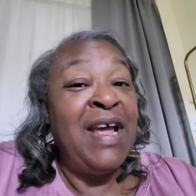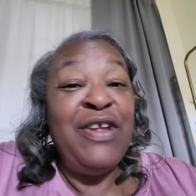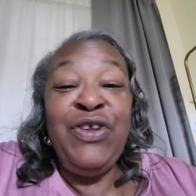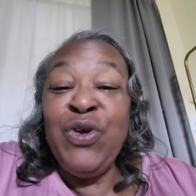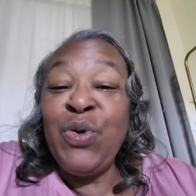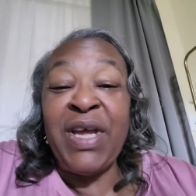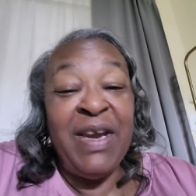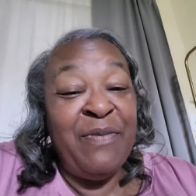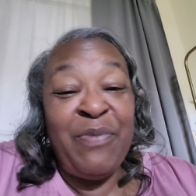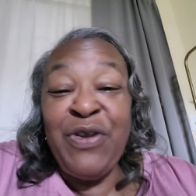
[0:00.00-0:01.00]
You
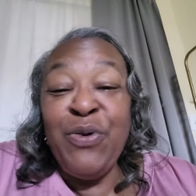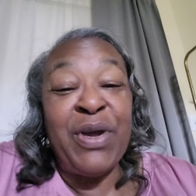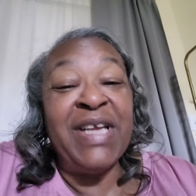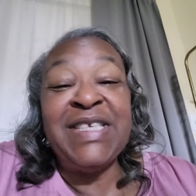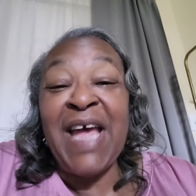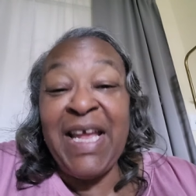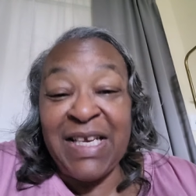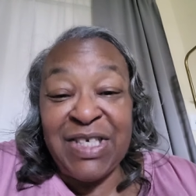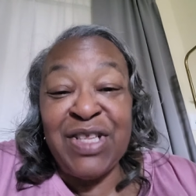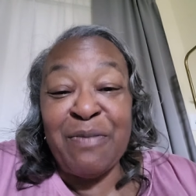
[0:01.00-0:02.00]
can you can take
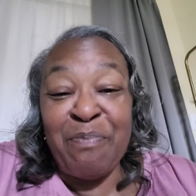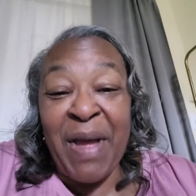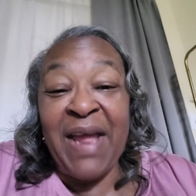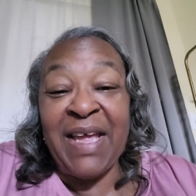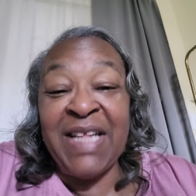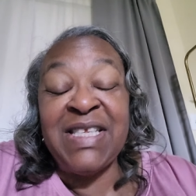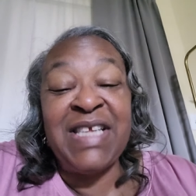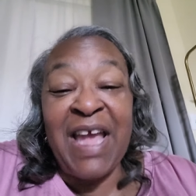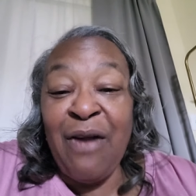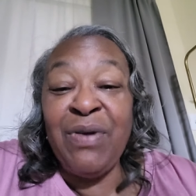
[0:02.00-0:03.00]
it to the bank. It's
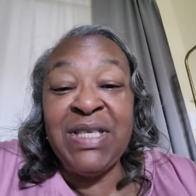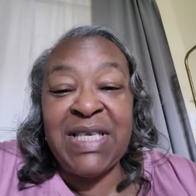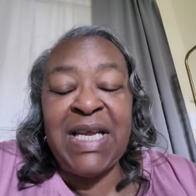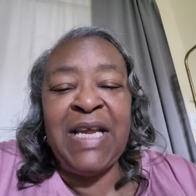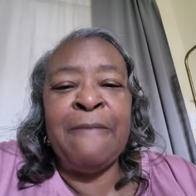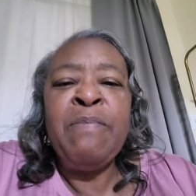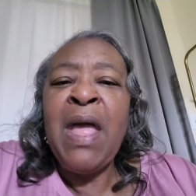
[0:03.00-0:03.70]
guaranteed.